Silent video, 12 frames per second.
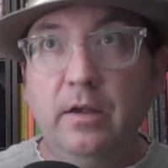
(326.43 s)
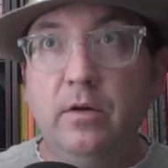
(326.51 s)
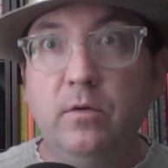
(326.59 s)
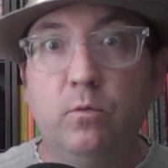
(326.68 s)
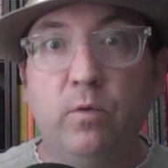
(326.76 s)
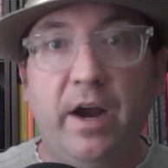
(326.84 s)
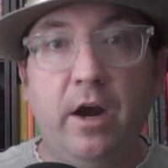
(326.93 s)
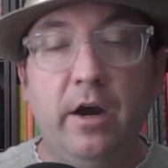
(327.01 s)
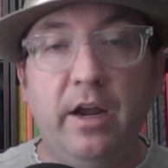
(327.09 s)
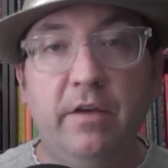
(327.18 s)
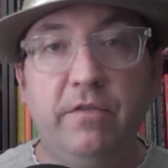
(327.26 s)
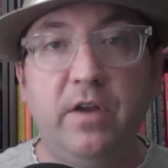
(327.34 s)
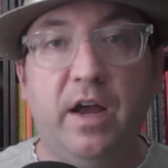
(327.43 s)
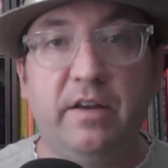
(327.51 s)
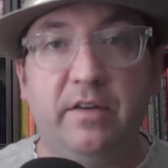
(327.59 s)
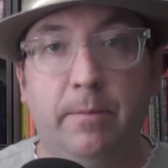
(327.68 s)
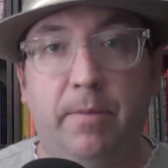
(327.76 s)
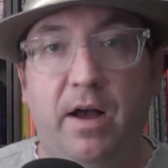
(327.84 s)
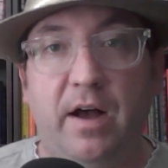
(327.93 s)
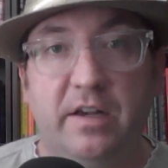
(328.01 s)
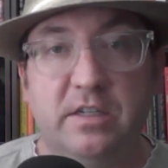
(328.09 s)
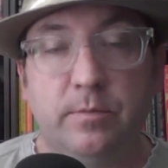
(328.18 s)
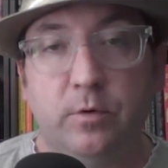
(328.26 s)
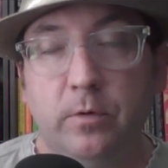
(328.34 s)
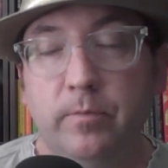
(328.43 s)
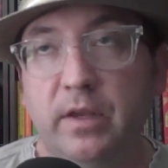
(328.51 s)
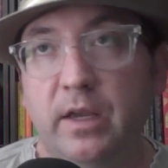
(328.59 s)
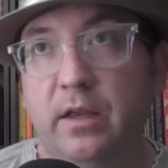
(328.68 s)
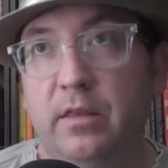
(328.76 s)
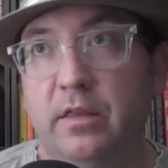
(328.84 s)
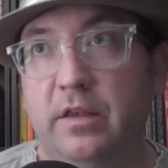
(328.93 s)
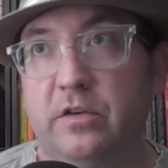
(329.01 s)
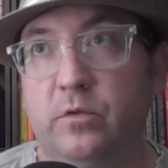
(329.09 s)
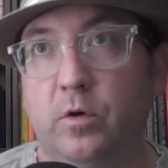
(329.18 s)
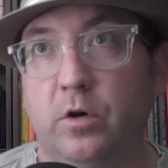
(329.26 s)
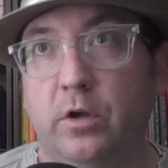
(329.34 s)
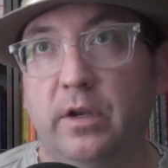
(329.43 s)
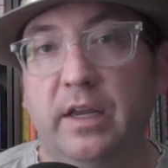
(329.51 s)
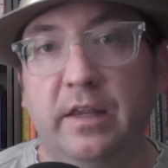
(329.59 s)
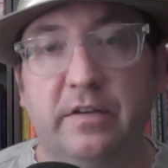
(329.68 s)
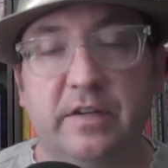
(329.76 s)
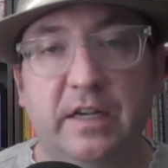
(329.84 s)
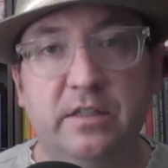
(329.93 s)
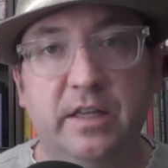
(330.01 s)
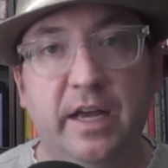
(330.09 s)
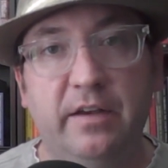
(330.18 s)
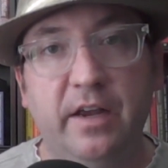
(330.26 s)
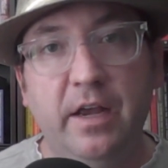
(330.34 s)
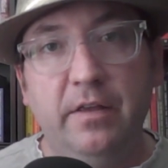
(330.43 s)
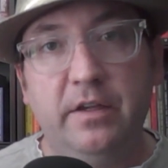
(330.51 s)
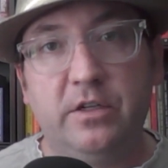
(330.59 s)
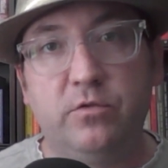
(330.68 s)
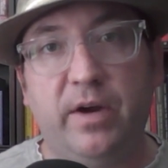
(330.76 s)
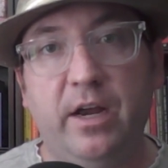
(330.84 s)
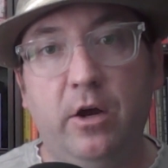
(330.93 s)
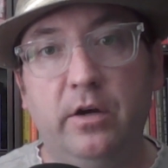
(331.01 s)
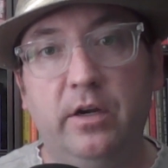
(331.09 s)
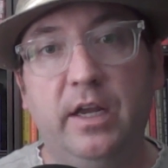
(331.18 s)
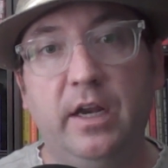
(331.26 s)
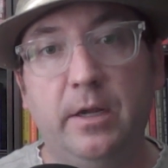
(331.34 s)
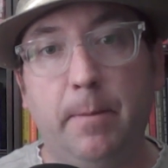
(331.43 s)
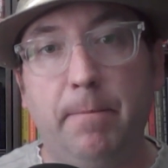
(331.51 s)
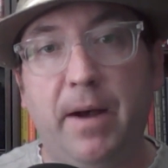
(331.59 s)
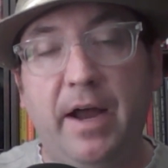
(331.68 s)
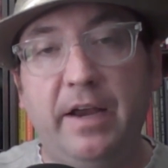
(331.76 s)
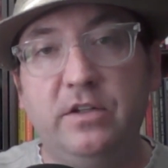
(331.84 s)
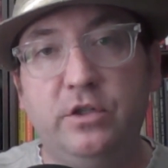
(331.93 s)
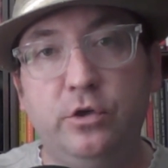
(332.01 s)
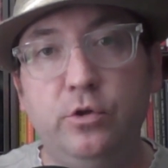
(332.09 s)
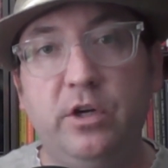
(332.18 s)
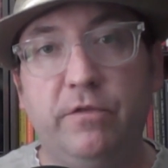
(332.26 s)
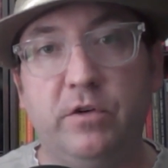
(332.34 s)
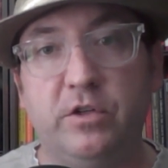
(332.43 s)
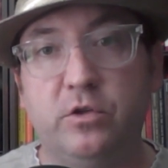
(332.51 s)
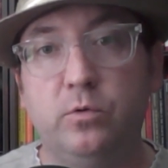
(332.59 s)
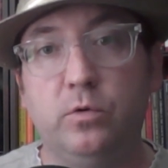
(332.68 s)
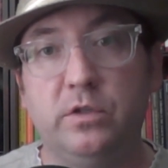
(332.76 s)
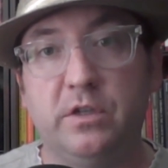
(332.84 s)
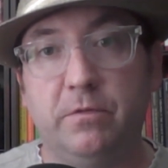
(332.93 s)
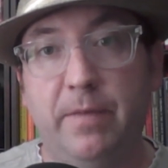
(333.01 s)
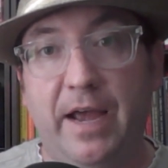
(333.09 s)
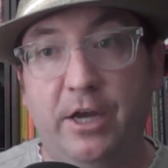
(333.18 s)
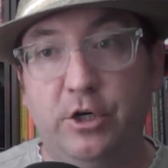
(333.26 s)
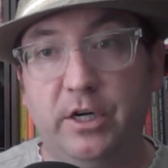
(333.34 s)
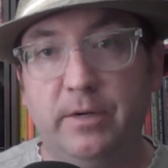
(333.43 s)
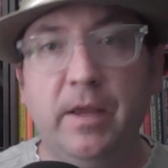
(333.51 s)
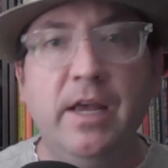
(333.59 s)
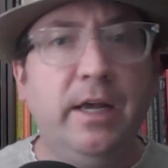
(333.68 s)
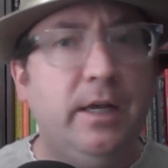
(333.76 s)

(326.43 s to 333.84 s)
rare, if not impossible, in this world, in the sense that this Dread can combine two different schools of magic.